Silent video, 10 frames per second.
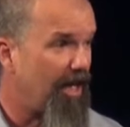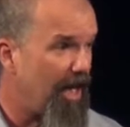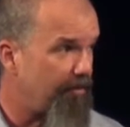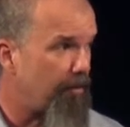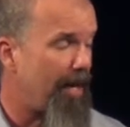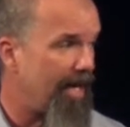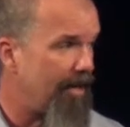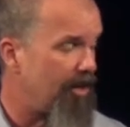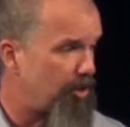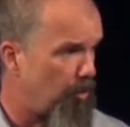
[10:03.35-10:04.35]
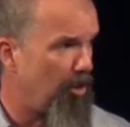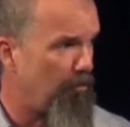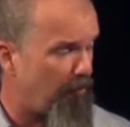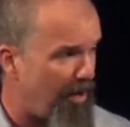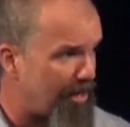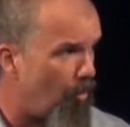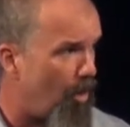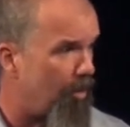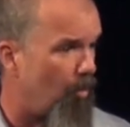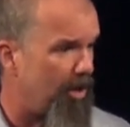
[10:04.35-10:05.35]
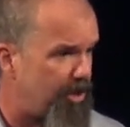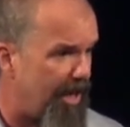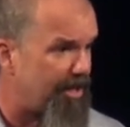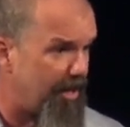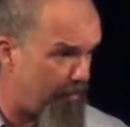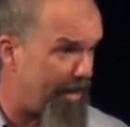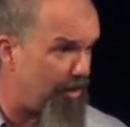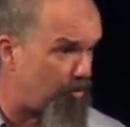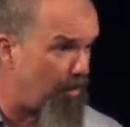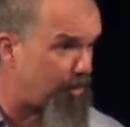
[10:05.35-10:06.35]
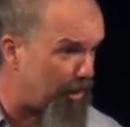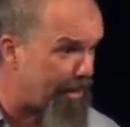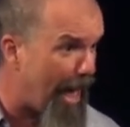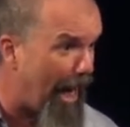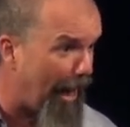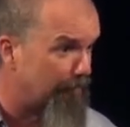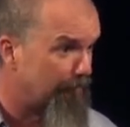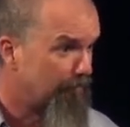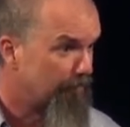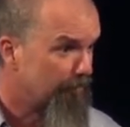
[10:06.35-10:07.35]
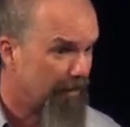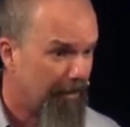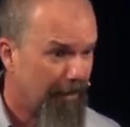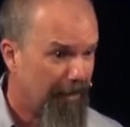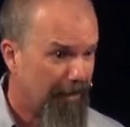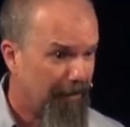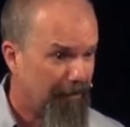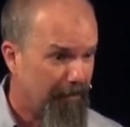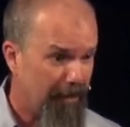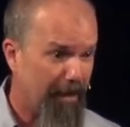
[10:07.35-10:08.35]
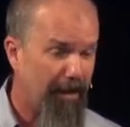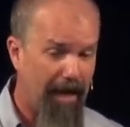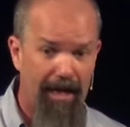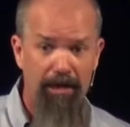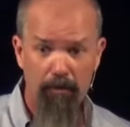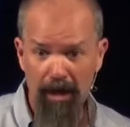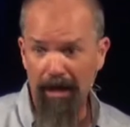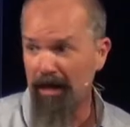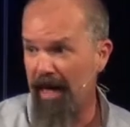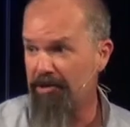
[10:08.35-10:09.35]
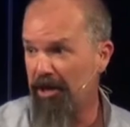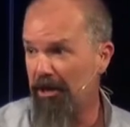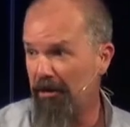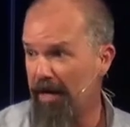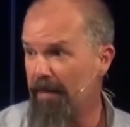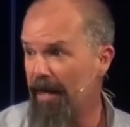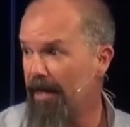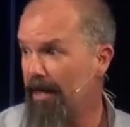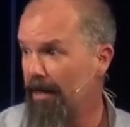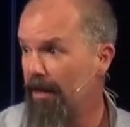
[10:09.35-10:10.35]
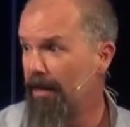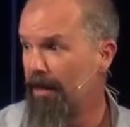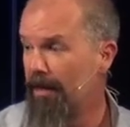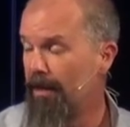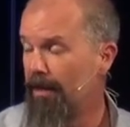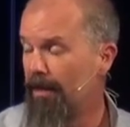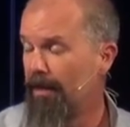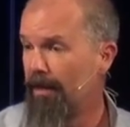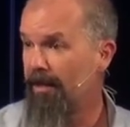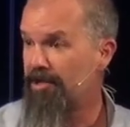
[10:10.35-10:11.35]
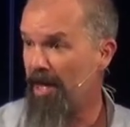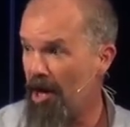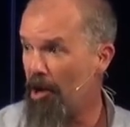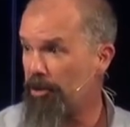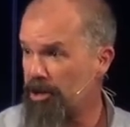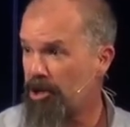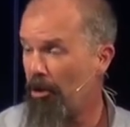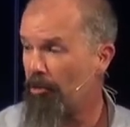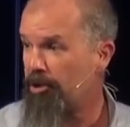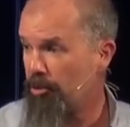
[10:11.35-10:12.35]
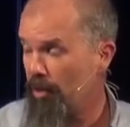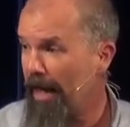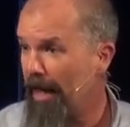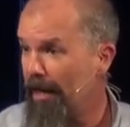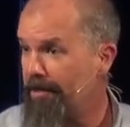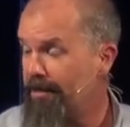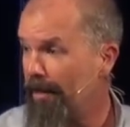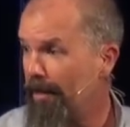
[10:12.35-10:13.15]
that everybody in this room, in fact, a one in one chance that everybody in this room is gonna die. Well, now you're really glad you're here, amen? because health is going to end.